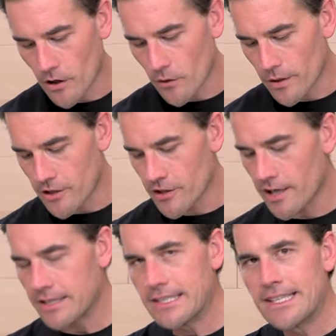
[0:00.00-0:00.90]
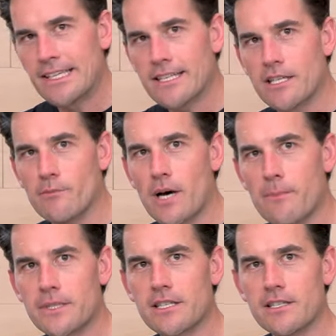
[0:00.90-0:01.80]
All the way shut. Can you
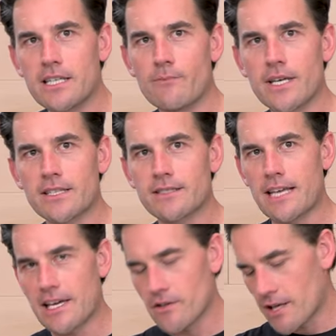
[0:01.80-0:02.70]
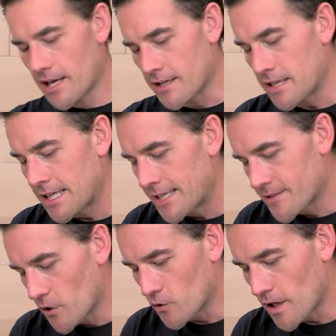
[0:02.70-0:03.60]
pop it to a demist? Yeah, you can.
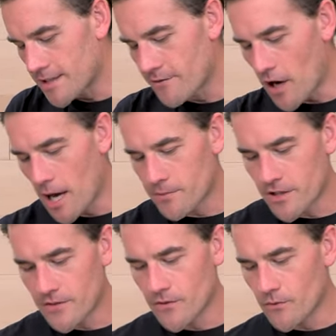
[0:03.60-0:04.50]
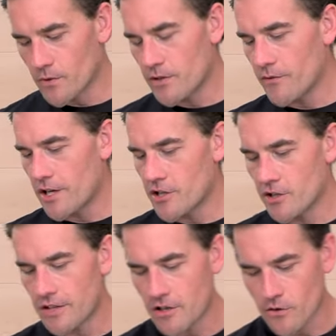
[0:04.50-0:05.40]
So lots of options with the face
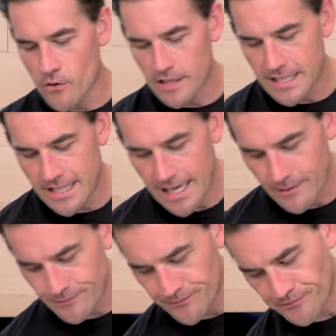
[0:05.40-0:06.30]
shield, and you're going to get